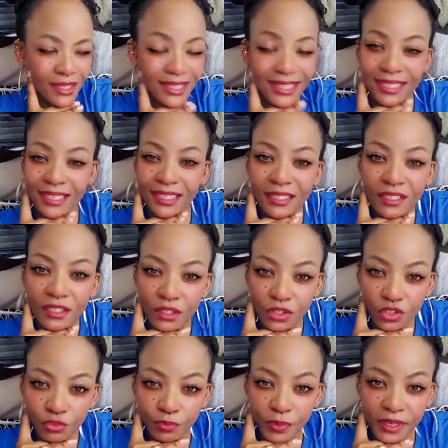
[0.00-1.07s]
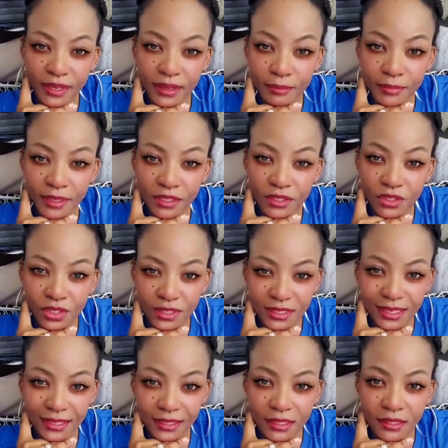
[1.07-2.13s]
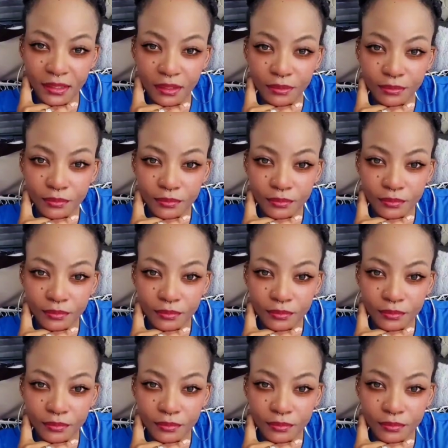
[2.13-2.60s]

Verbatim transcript: thing you've become in society.